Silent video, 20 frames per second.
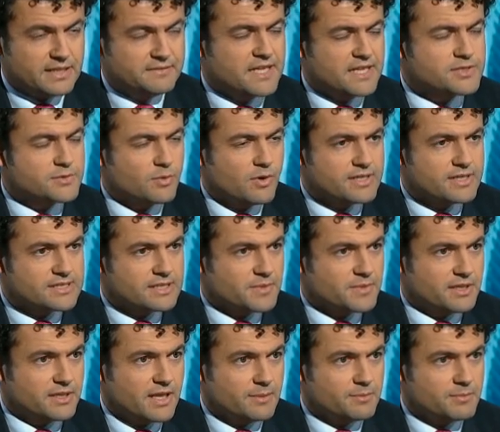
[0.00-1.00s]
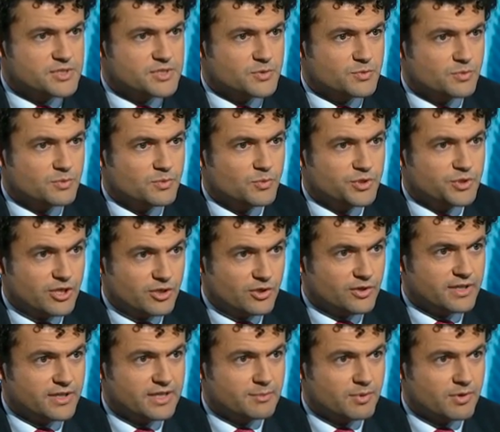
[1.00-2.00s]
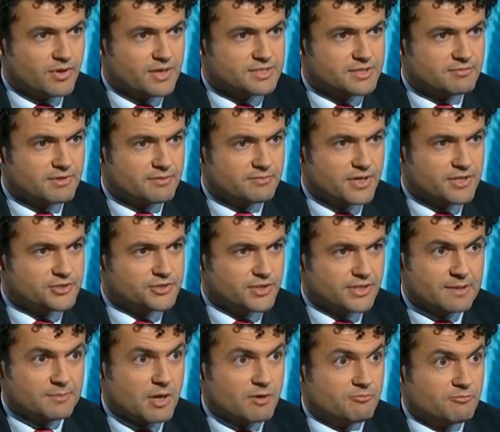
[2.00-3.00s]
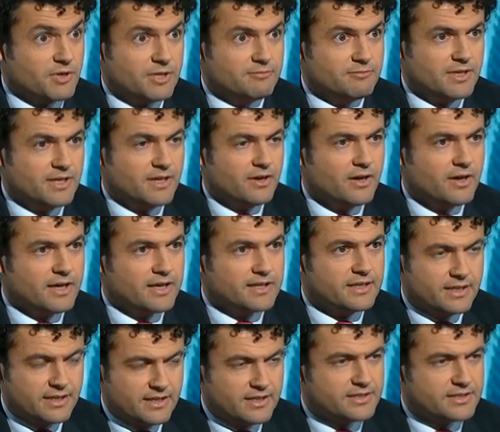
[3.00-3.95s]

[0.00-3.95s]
And that's why some of the numbers, when you look at the price-to-rent ratio, come out really, really high.